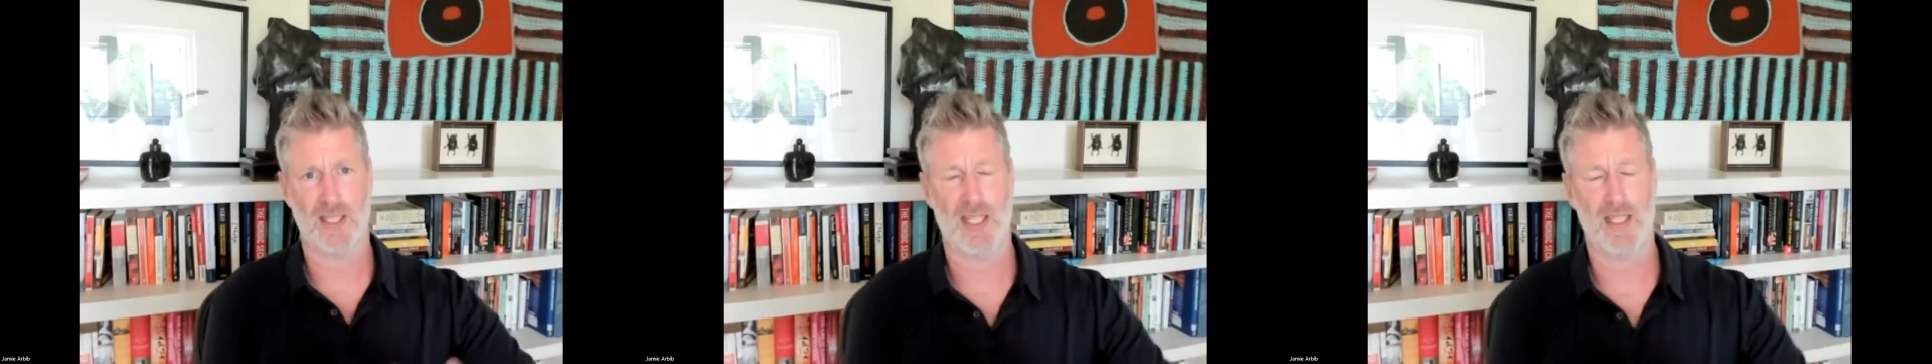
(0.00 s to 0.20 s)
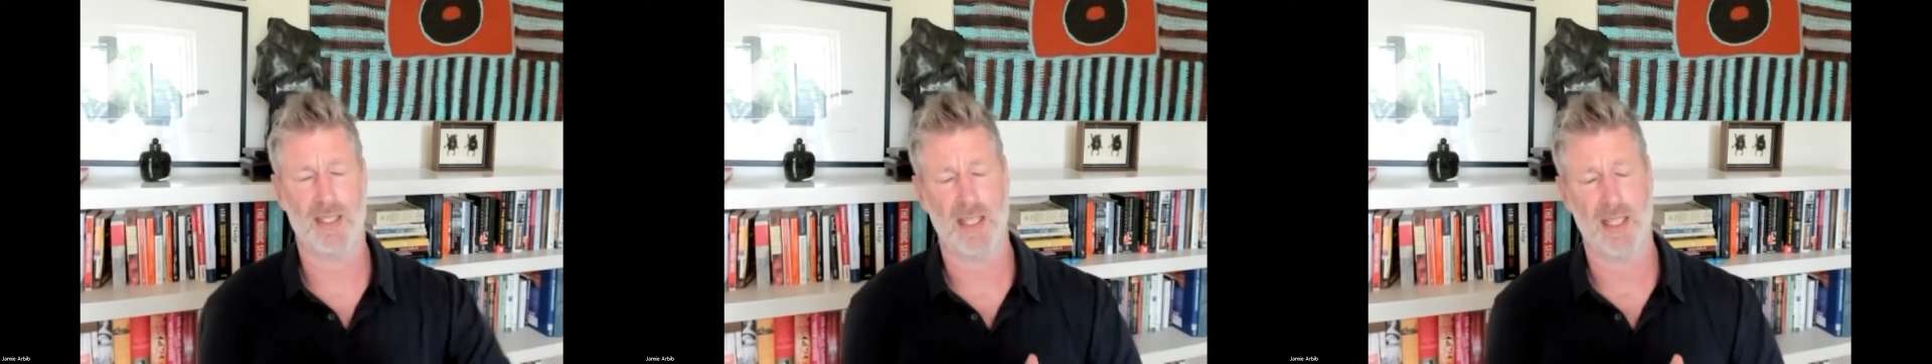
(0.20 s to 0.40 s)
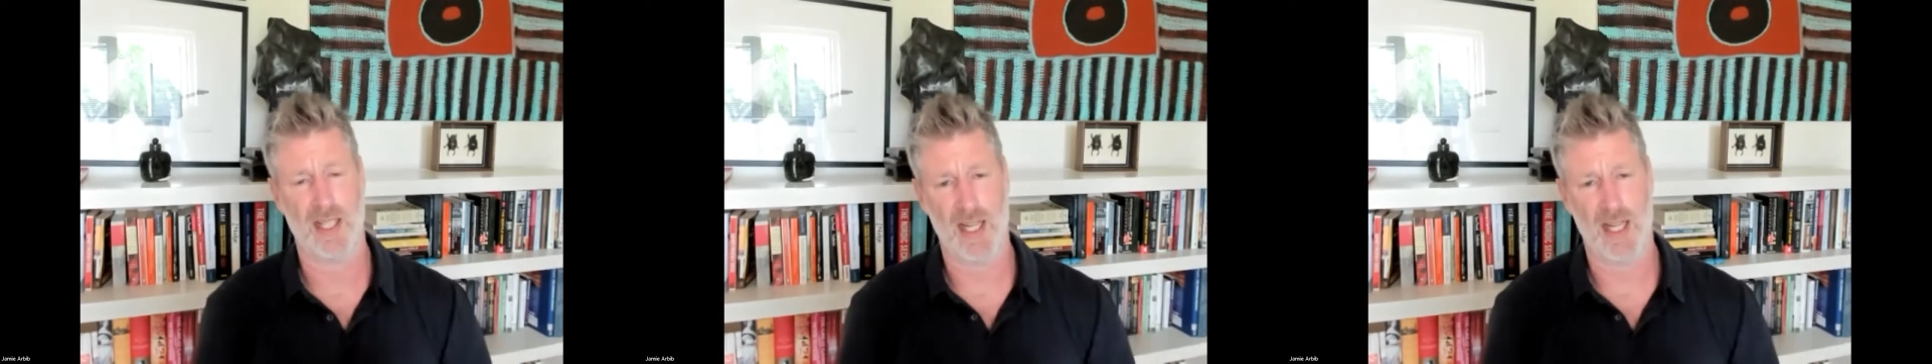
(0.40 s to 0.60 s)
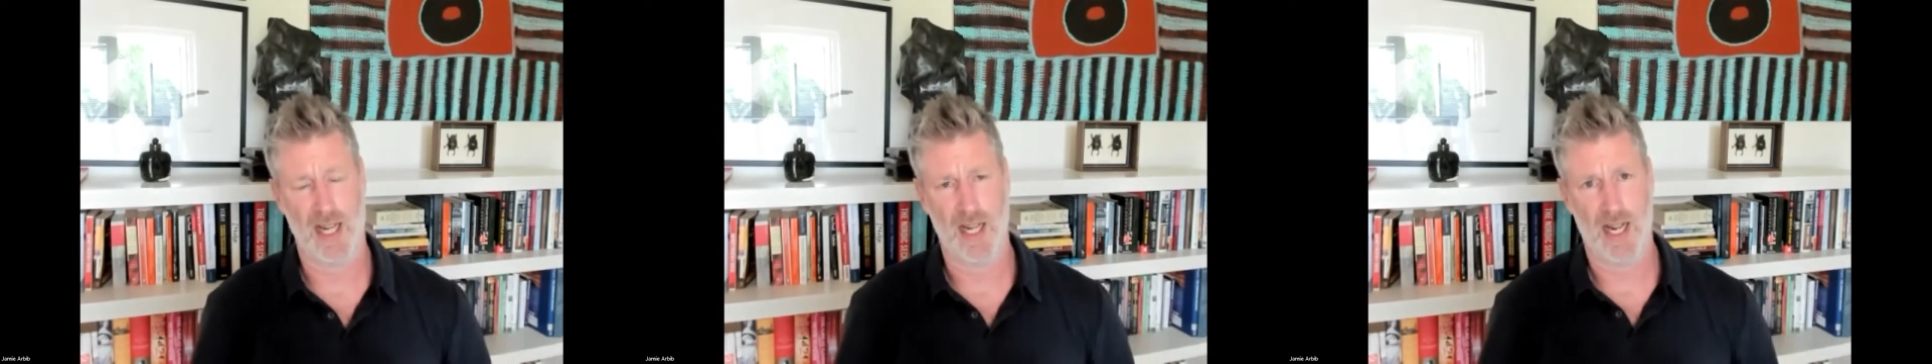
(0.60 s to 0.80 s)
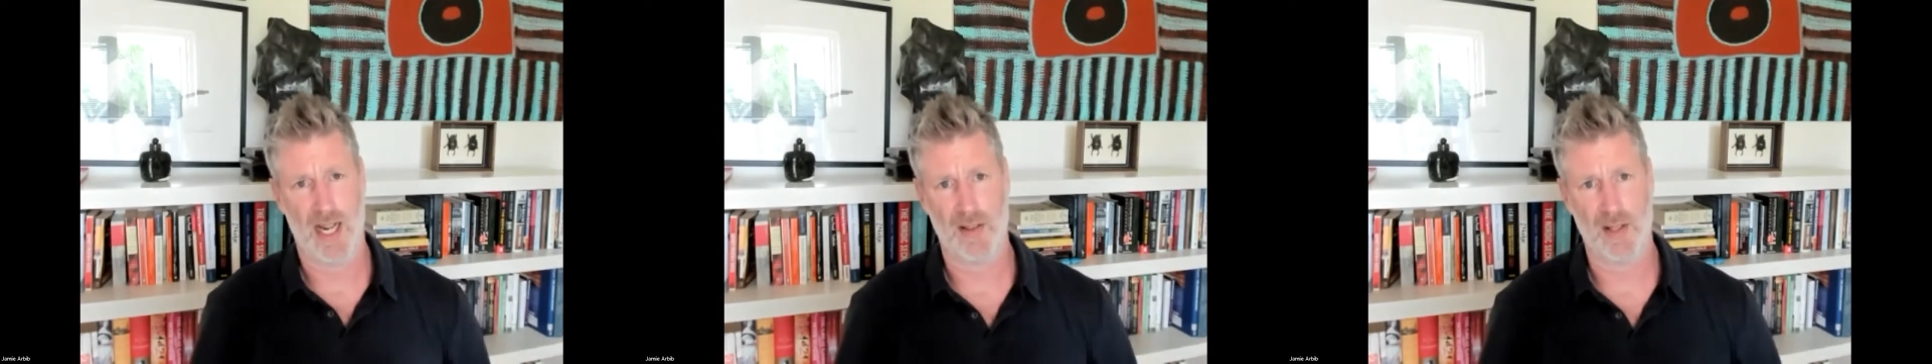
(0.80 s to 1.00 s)

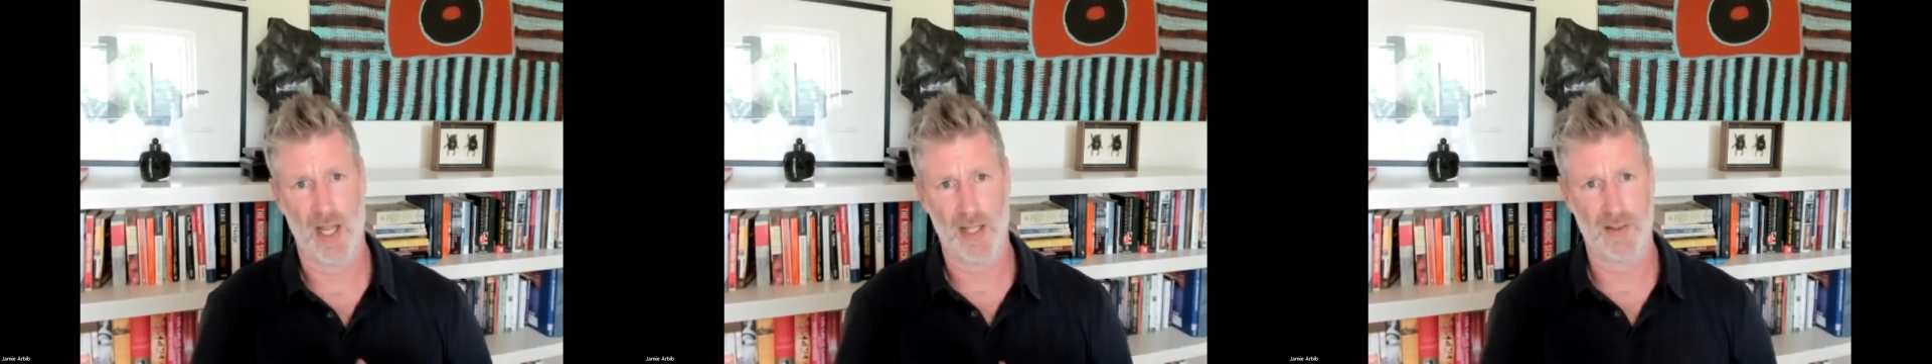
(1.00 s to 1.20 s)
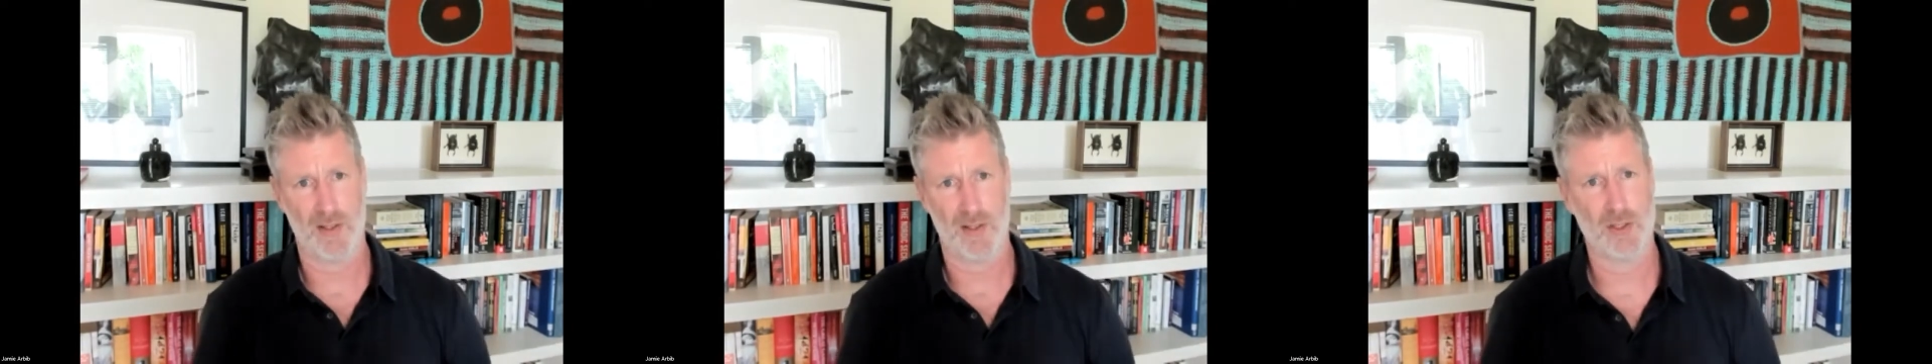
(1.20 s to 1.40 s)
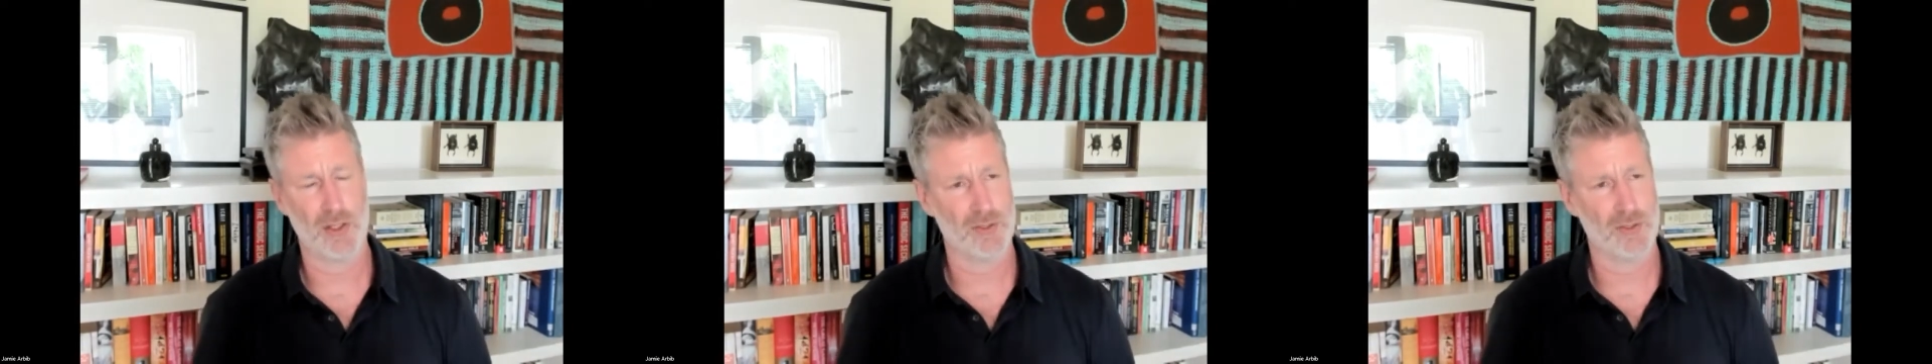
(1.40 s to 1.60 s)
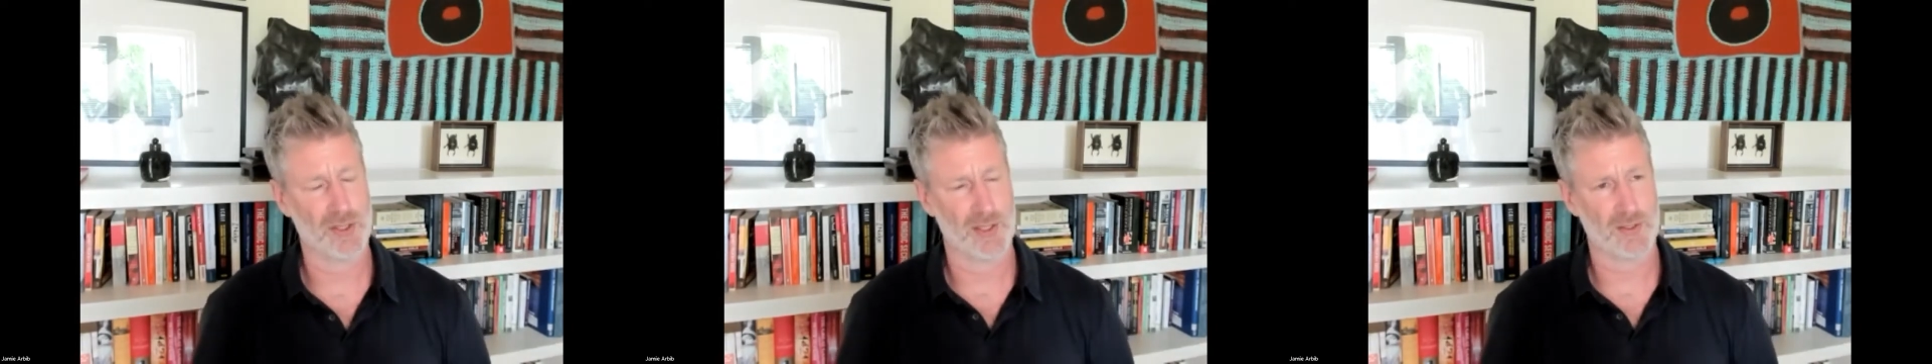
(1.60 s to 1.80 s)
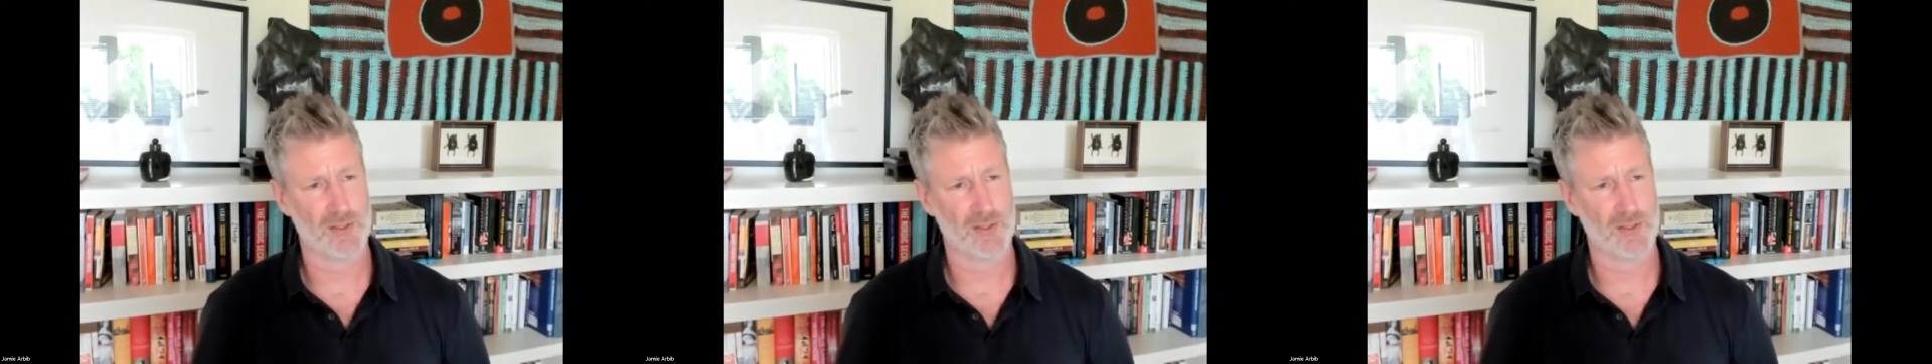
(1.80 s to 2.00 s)
the new
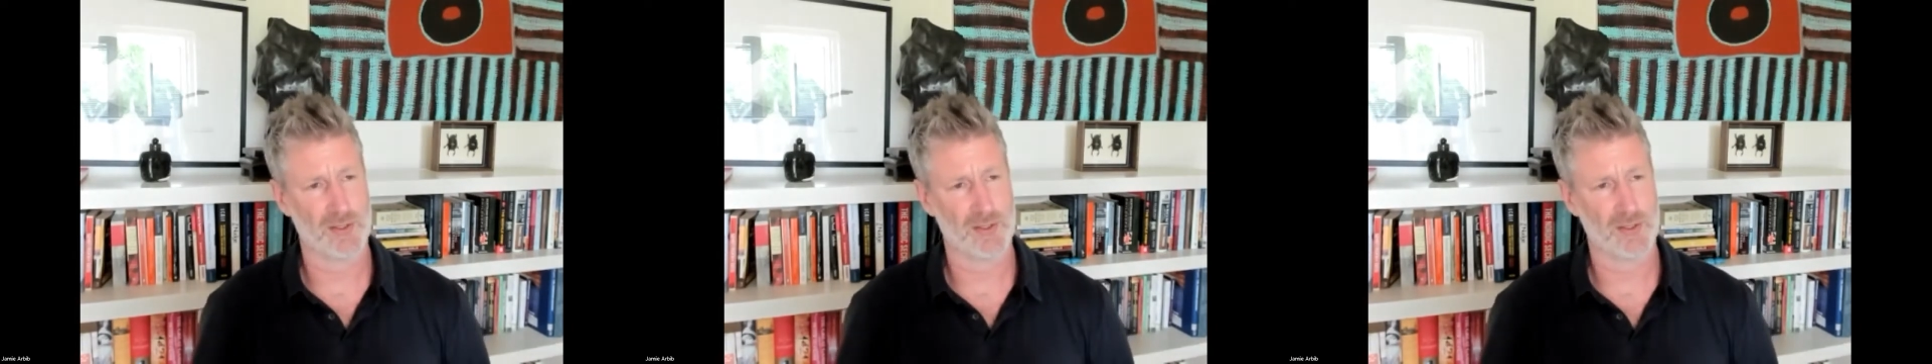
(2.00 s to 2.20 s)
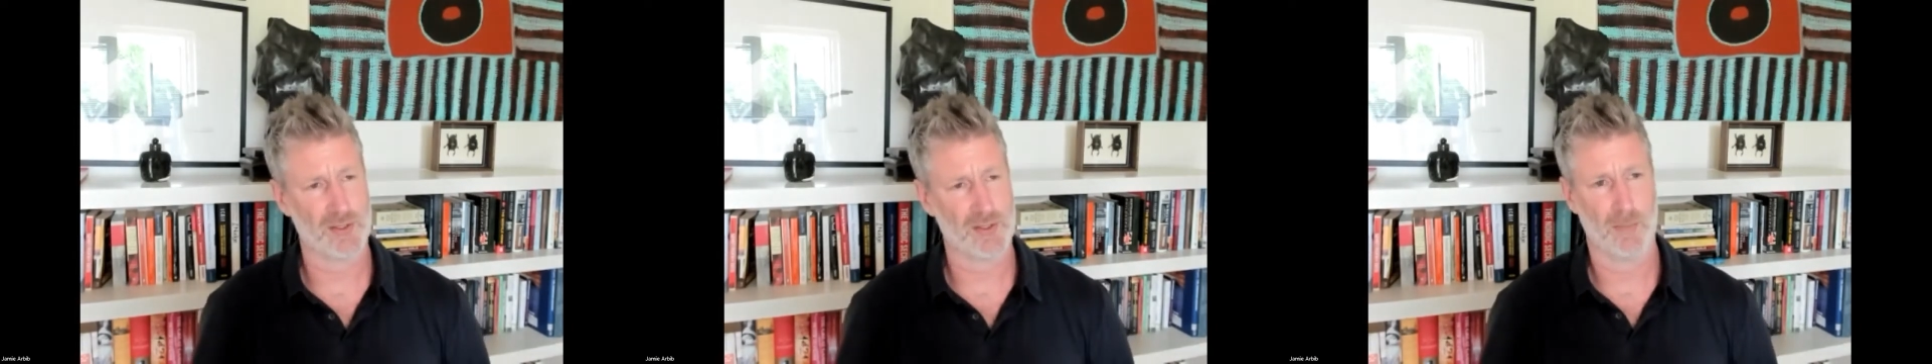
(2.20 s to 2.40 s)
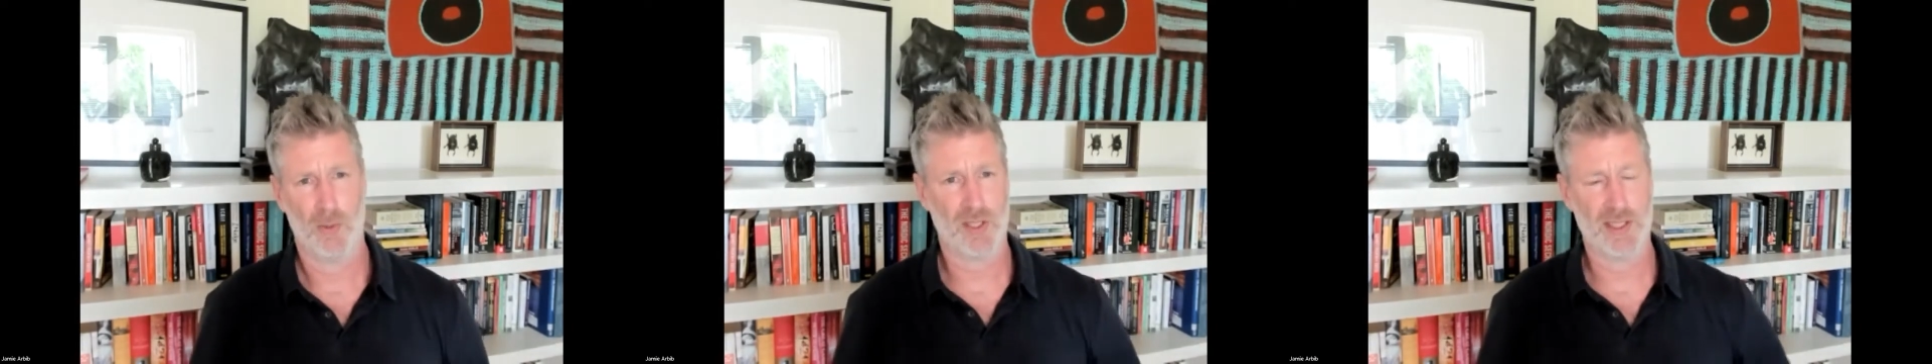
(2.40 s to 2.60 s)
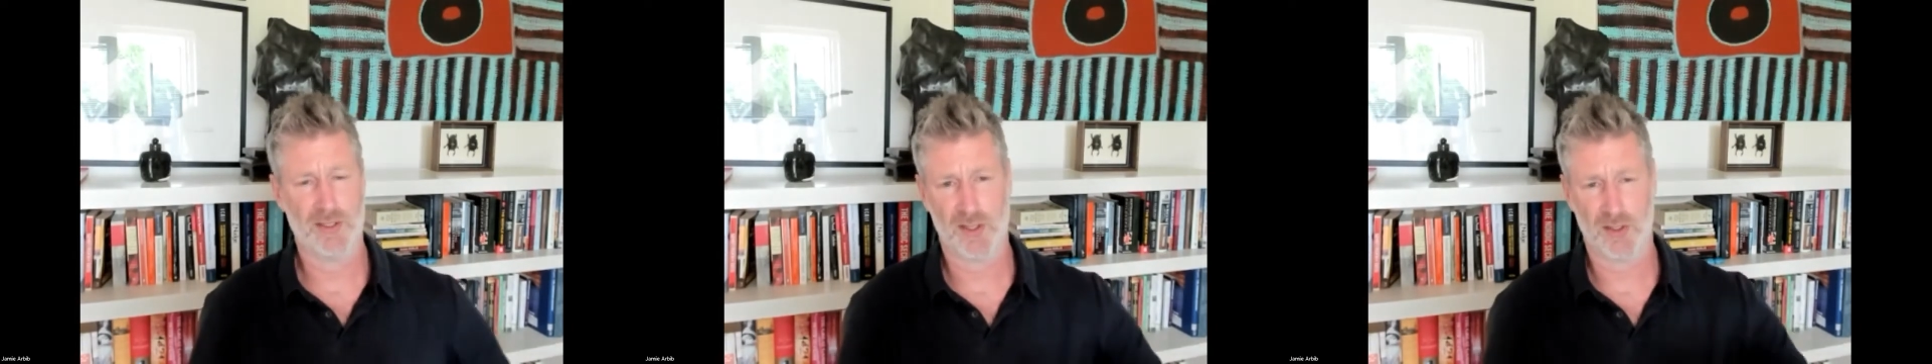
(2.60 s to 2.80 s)
system,